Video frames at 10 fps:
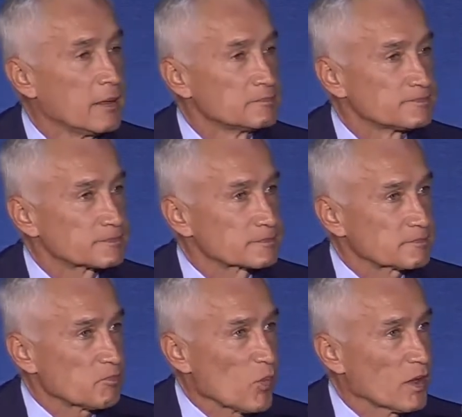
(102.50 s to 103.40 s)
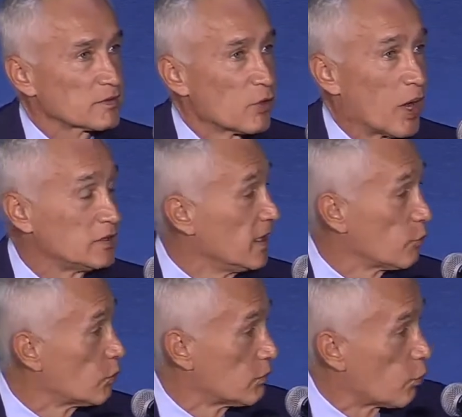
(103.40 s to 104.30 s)
And so
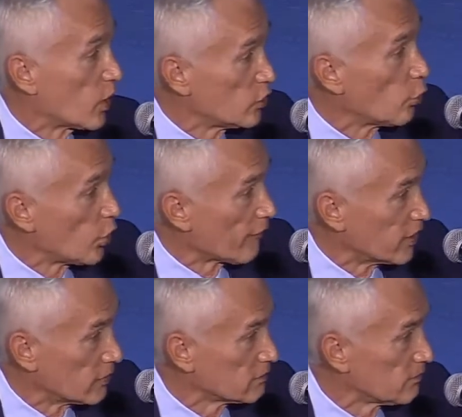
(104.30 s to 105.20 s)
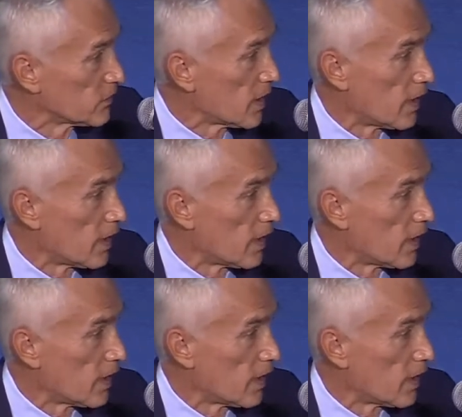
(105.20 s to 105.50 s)
I did what you would have done.